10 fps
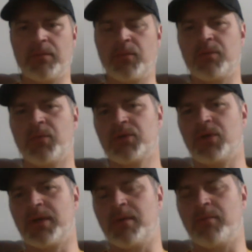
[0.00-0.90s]
we're we're
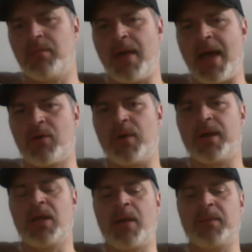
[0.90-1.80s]
talking
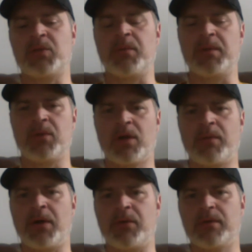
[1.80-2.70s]
macroeconomics when we talk
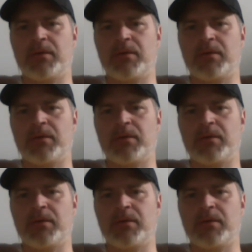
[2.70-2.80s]
about